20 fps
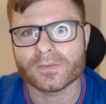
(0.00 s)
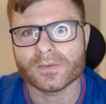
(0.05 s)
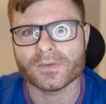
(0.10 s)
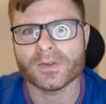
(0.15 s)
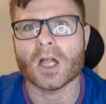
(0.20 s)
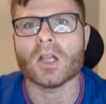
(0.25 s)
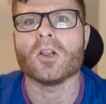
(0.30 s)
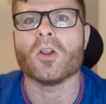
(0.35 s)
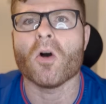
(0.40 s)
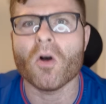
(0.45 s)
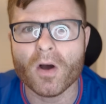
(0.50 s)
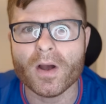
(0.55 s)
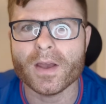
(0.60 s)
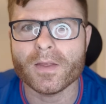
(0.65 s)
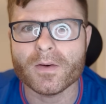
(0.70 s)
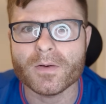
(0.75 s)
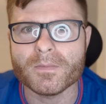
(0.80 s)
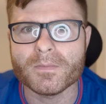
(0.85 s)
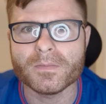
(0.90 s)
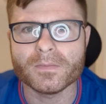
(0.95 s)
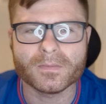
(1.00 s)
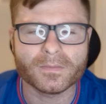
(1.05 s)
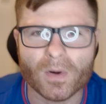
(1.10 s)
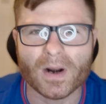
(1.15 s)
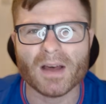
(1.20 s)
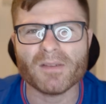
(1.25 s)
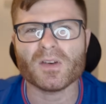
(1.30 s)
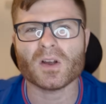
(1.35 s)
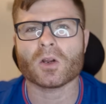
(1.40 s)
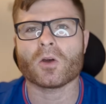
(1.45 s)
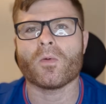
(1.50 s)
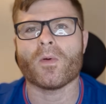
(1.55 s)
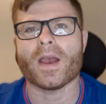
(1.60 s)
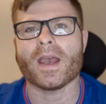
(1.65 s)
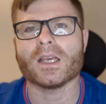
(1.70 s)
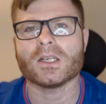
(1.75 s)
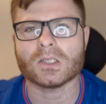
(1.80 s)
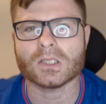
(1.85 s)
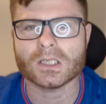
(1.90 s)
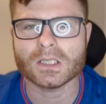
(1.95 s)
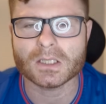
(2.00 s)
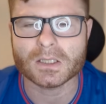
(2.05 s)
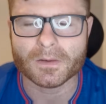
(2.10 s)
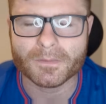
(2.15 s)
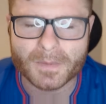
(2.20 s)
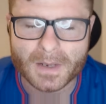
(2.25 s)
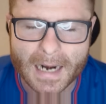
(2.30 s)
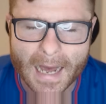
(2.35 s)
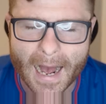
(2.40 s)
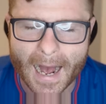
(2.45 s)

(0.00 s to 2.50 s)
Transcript: The lot of them. Whenever questions have been